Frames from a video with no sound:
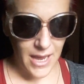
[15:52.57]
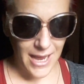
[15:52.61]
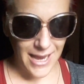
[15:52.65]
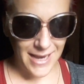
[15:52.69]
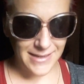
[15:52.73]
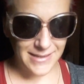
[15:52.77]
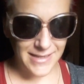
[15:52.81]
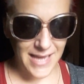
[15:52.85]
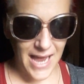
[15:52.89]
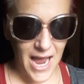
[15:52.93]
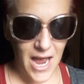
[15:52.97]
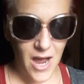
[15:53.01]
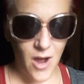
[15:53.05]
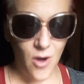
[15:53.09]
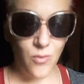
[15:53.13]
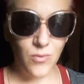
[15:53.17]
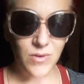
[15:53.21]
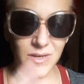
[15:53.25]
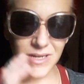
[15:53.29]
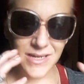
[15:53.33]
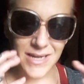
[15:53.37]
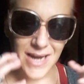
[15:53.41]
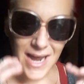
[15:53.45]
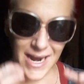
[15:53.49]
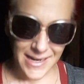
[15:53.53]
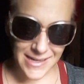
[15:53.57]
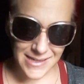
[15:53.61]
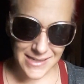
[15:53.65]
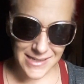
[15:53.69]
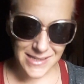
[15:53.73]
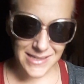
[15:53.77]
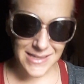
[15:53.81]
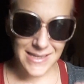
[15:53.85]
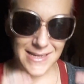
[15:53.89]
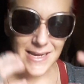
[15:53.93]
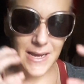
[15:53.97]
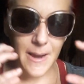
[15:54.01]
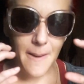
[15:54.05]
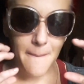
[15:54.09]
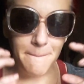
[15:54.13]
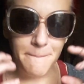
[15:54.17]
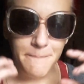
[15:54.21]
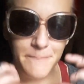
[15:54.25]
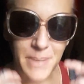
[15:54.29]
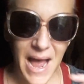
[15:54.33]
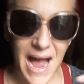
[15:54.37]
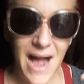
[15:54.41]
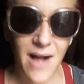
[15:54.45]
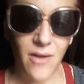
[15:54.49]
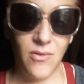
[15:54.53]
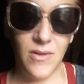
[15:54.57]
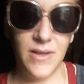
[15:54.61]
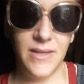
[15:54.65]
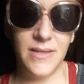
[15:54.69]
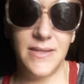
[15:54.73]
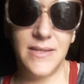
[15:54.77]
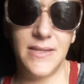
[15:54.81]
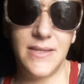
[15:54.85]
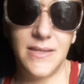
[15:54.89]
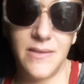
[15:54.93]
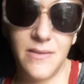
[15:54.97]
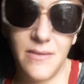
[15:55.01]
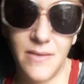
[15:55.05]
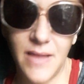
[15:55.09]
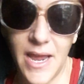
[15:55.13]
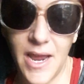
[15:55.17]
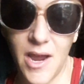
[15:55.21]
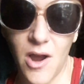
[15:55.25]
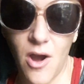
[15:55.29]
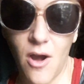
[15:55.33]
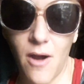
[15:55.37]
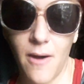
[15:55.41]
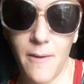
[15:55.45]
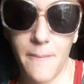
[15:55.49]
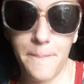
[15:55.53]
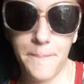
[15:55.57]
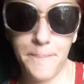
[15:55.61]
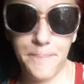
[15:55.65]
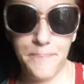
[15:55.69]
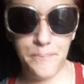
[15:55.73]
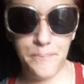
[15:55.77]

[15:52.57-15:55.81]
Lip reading: is how nicely balanced they are.